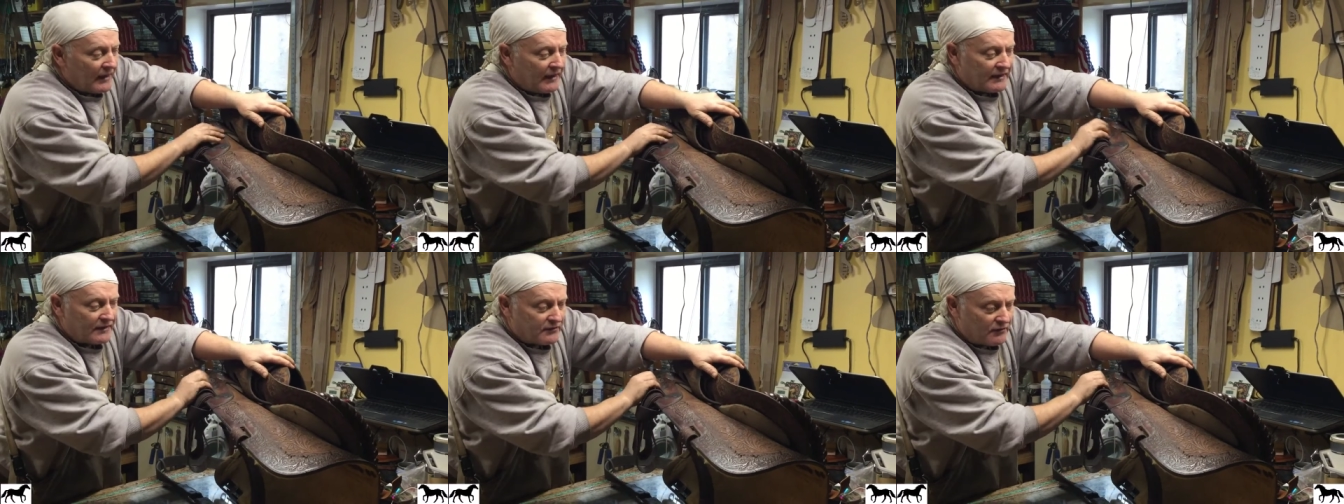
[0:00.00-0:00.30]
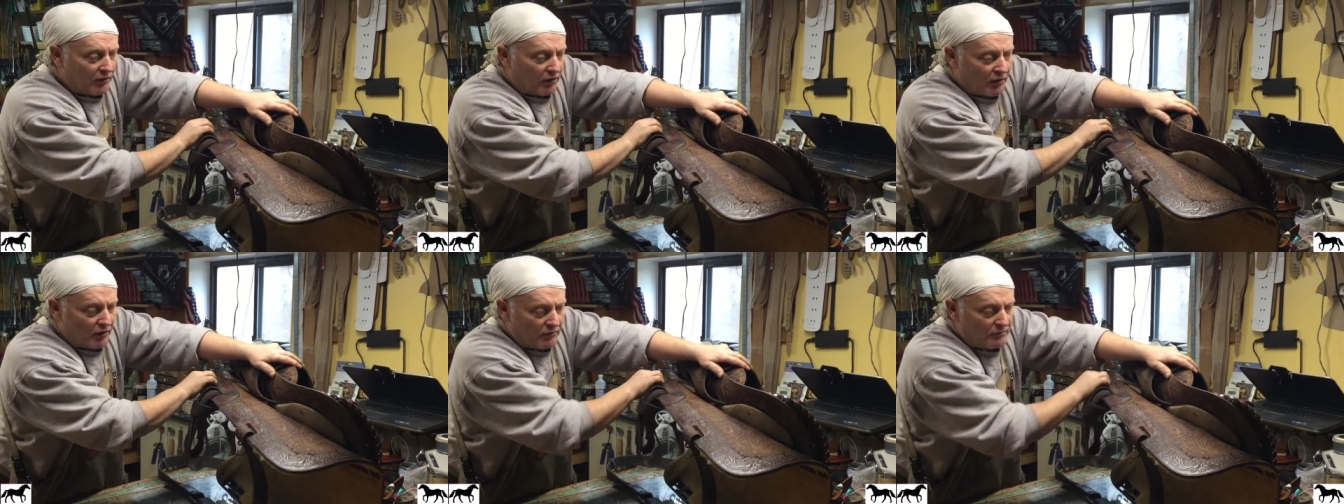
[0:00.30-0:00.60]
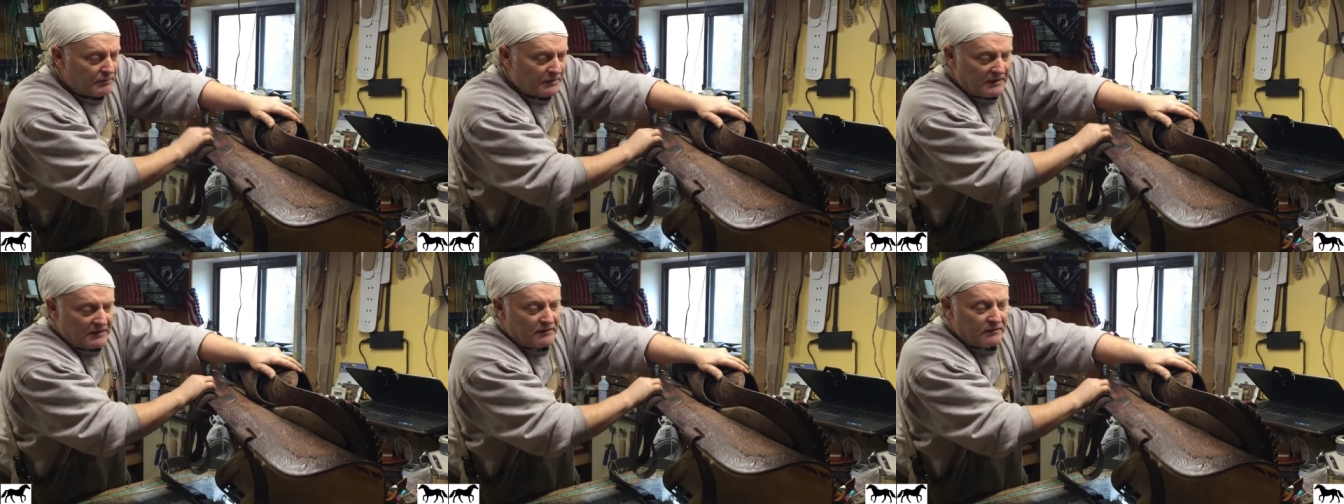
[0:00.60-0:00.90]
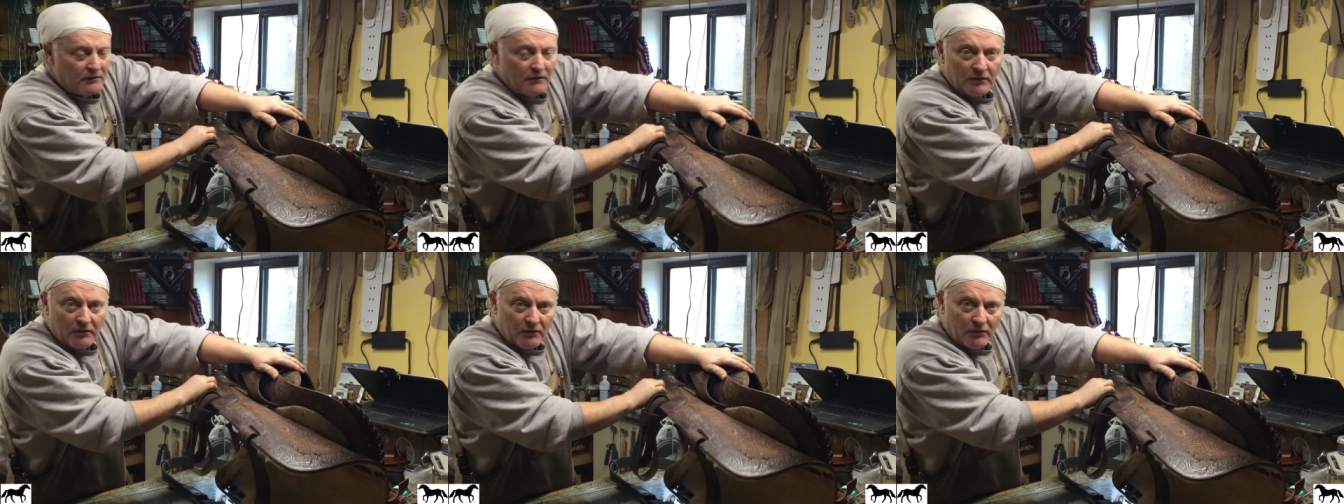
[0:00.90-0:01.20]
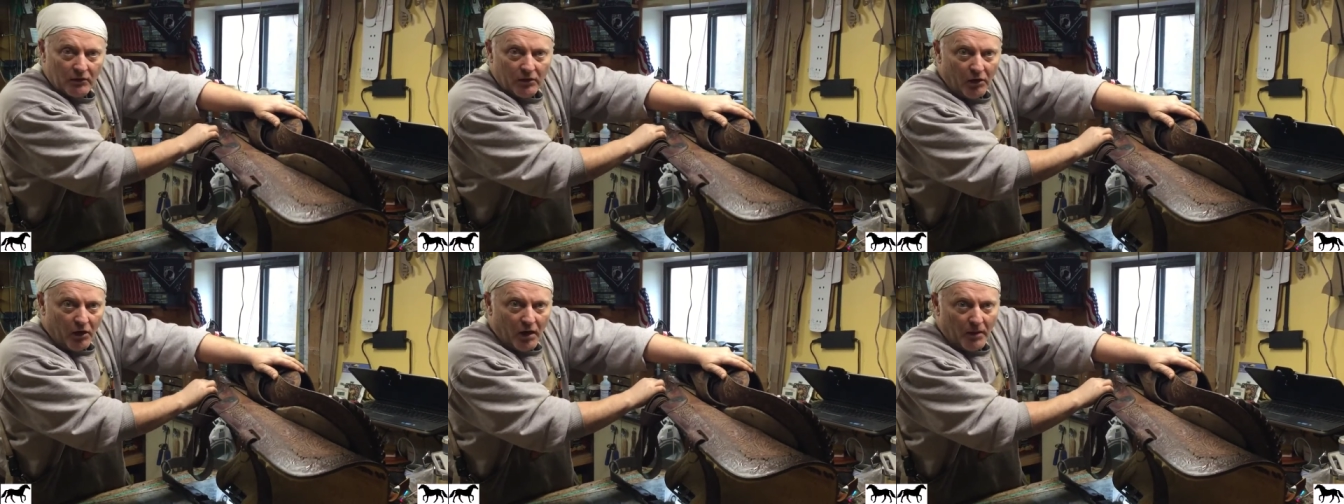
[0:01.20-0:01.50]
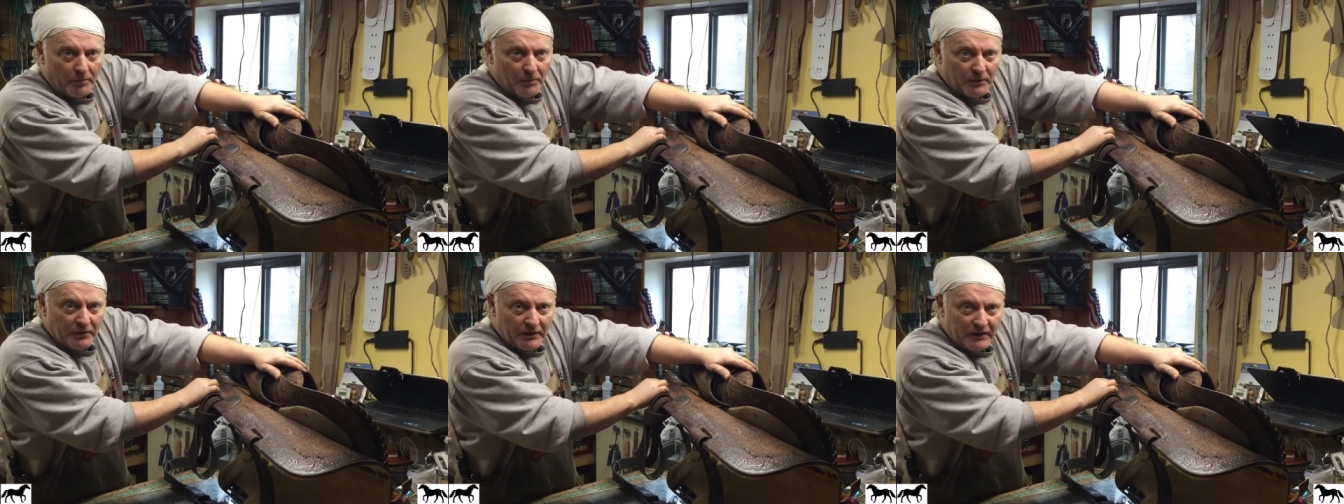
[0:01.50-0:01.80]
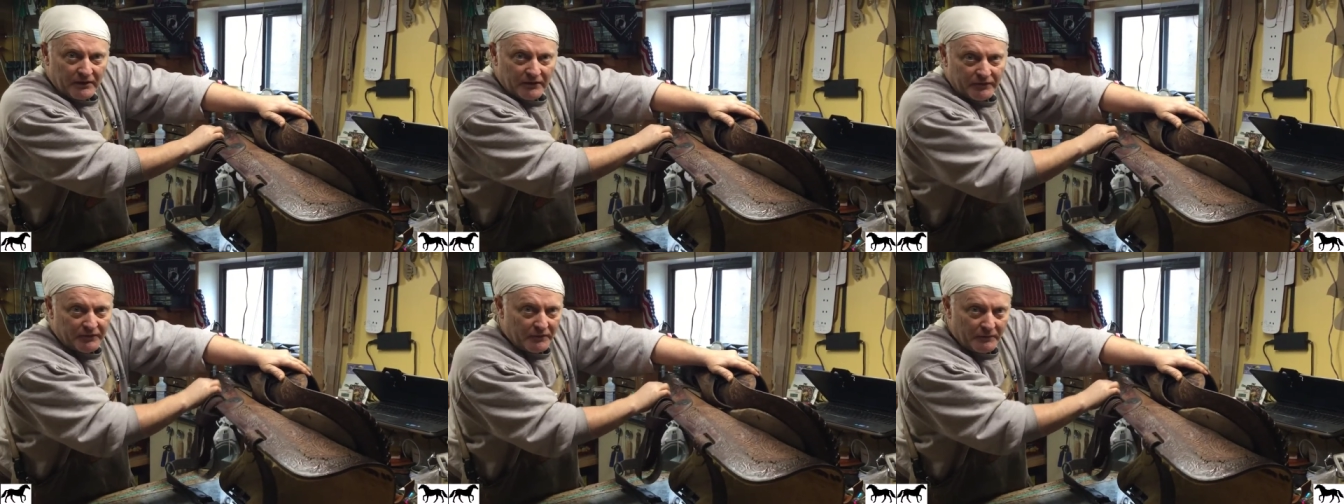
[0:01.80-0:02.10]
it's all being
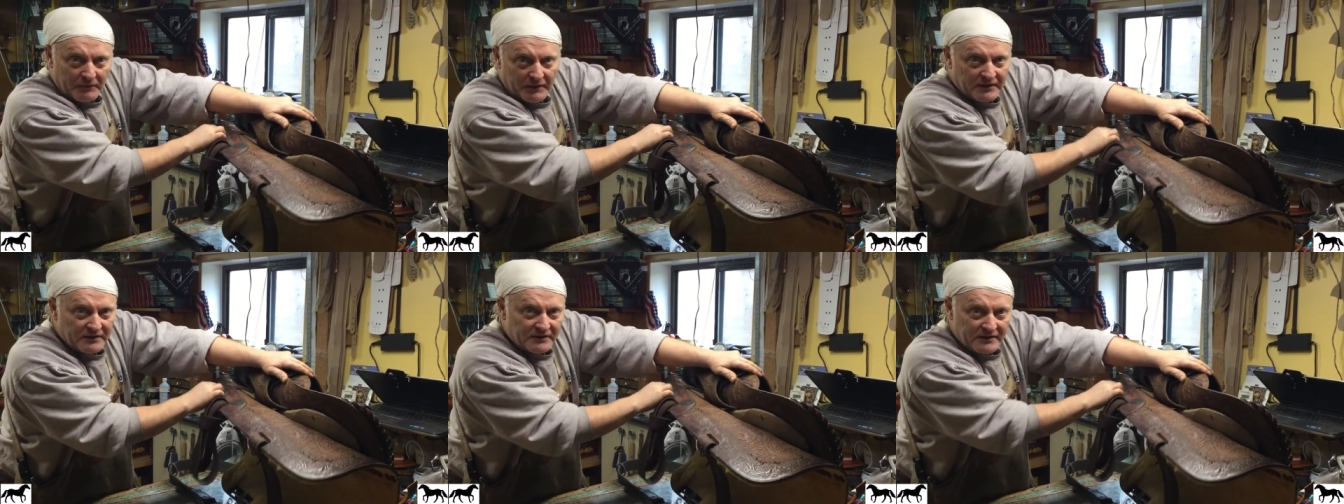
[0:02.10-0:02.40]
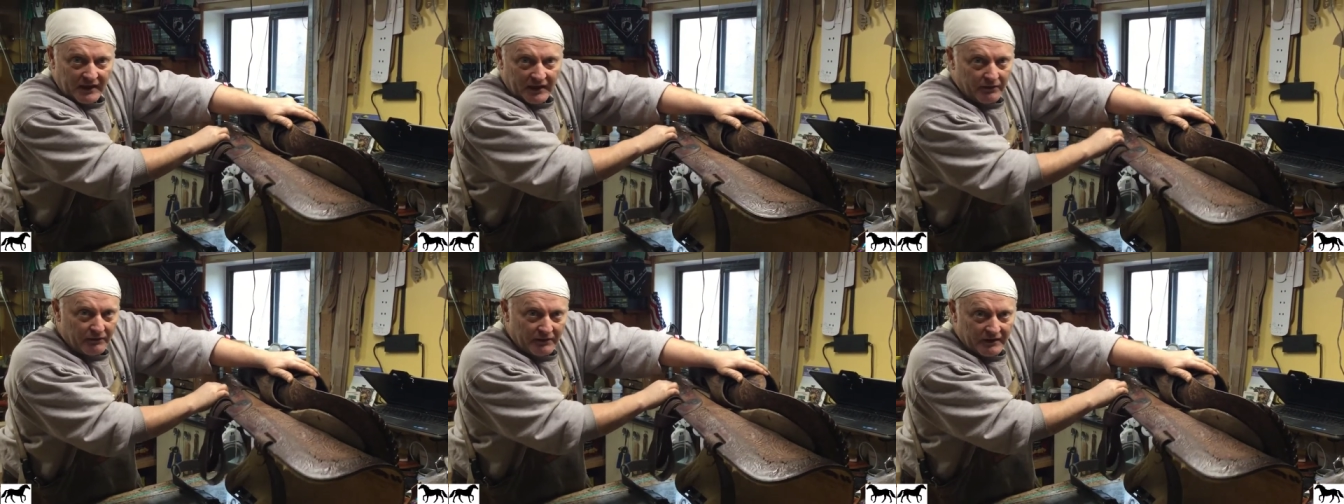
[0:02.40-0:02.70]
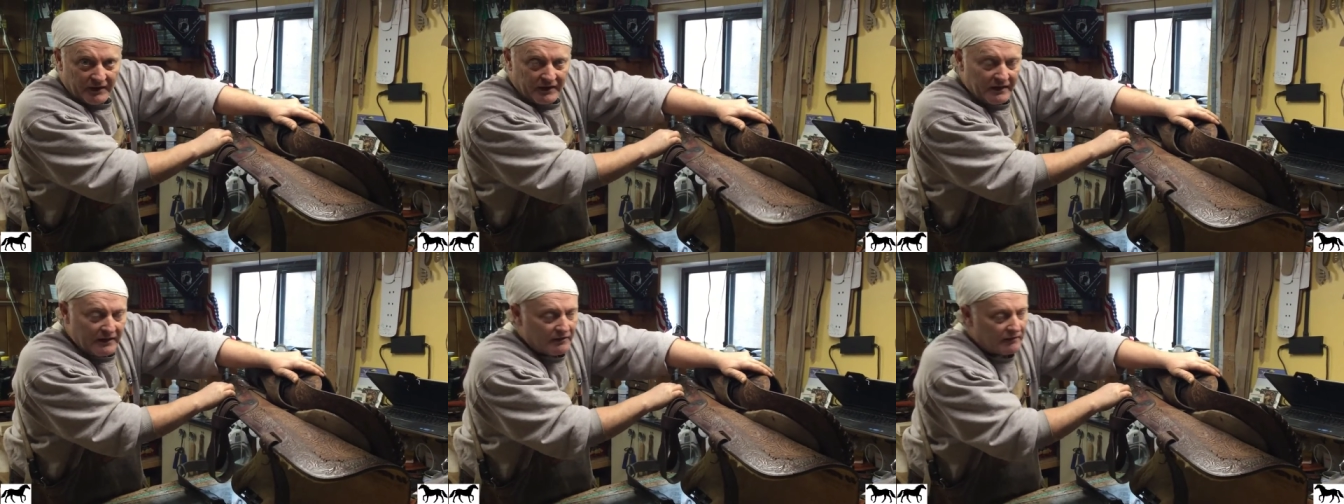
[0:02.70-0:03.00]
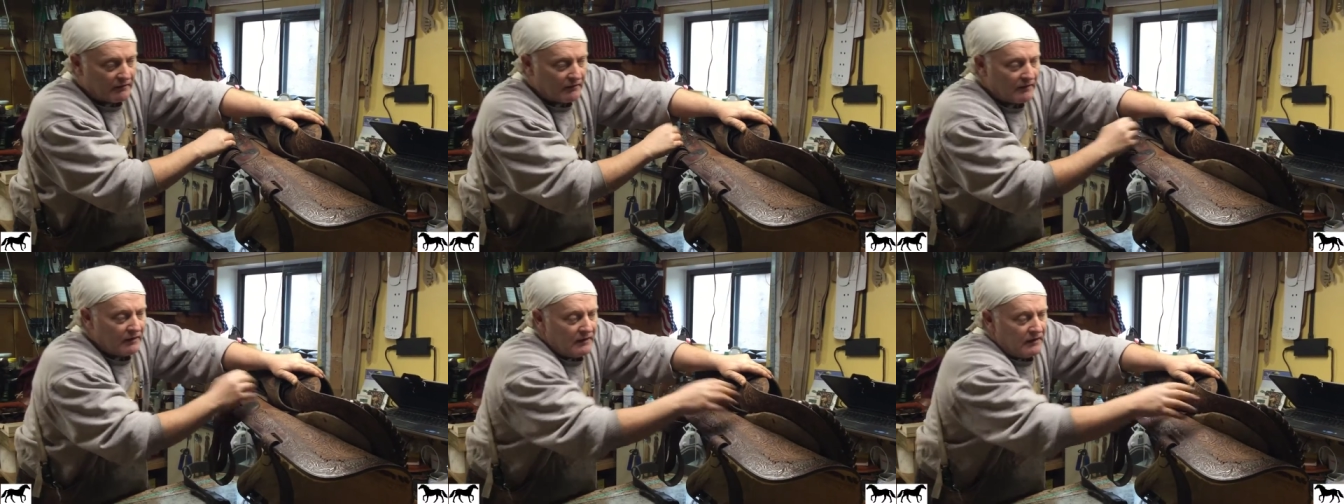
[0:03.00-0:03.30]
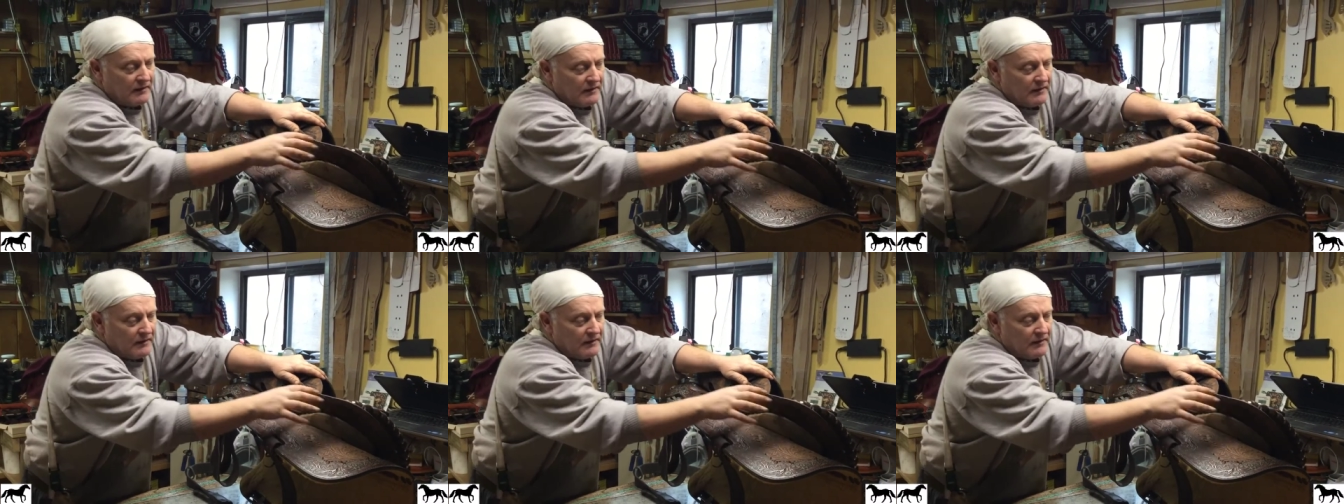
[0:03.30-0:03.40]
operated from this area here.